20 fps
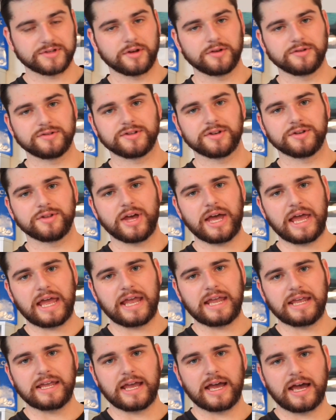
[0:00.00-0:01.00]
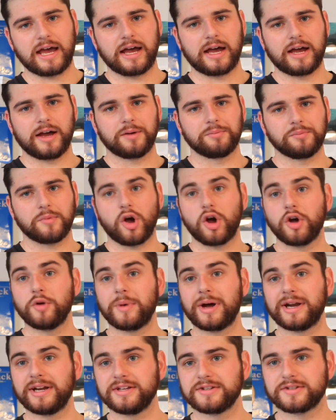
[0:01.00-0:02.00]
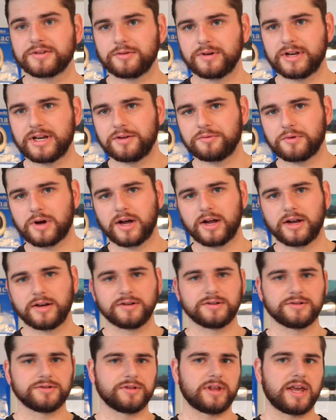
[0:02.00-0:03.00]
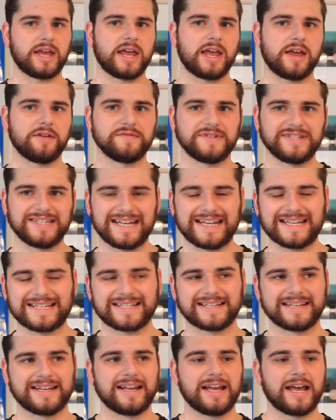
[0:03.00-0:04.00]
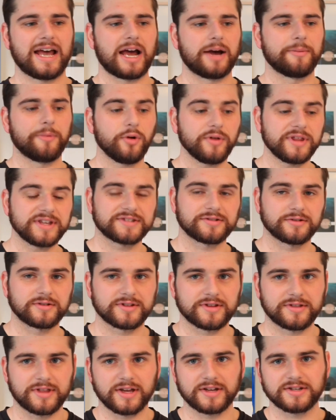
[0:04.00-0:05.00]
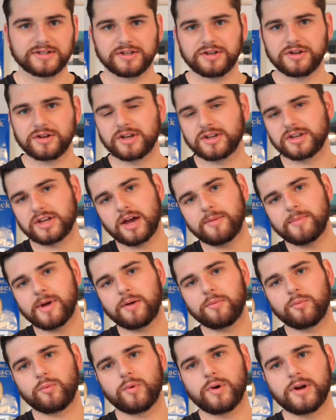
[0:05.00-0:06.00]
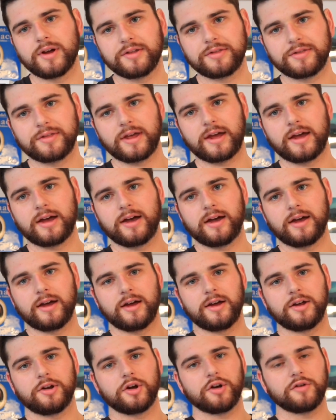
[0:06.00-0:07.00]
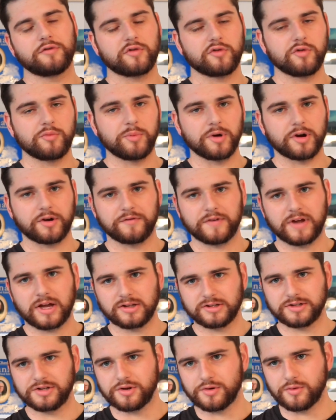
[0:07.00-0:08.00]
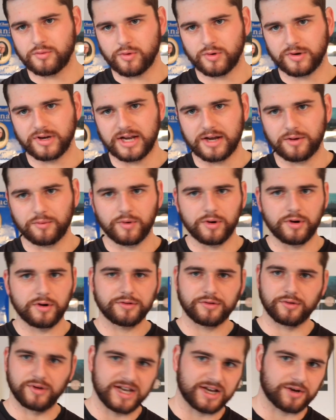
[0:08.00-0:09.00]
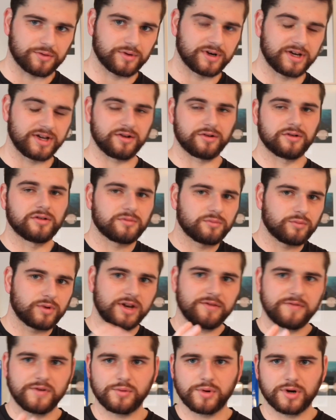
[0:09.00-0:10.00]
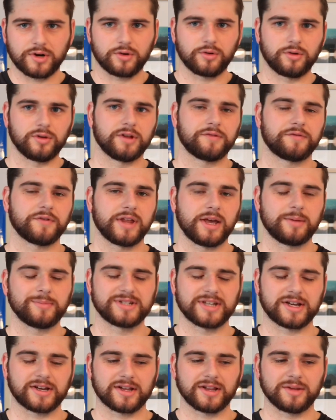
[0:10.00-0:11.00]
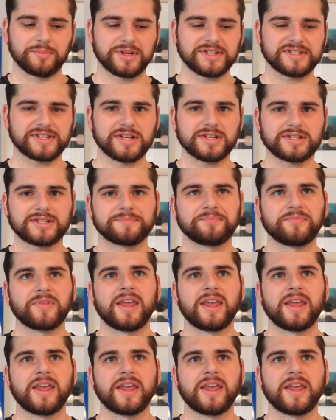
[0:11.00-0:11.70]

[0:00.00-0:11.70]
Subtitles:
So do they owe money to anyone, do they have debt, all these sorts of things, and you can come up with an overall book value or net worth or equity or whatever you want to call it for that particular business.